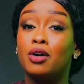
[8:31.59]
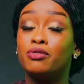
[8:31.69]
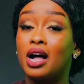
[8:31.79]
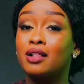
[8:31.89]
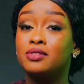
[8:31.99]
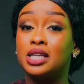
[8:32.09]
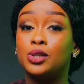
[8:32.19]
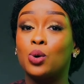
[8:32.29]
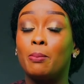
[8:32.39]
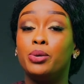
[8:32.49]
valves
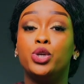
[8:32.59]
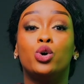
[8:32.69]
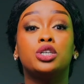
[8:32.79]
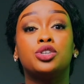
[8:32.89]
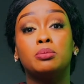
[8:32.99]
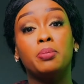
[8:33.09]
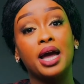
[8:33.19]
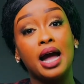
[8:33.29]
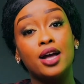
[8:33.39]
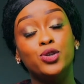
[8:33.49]
that were beyond repair,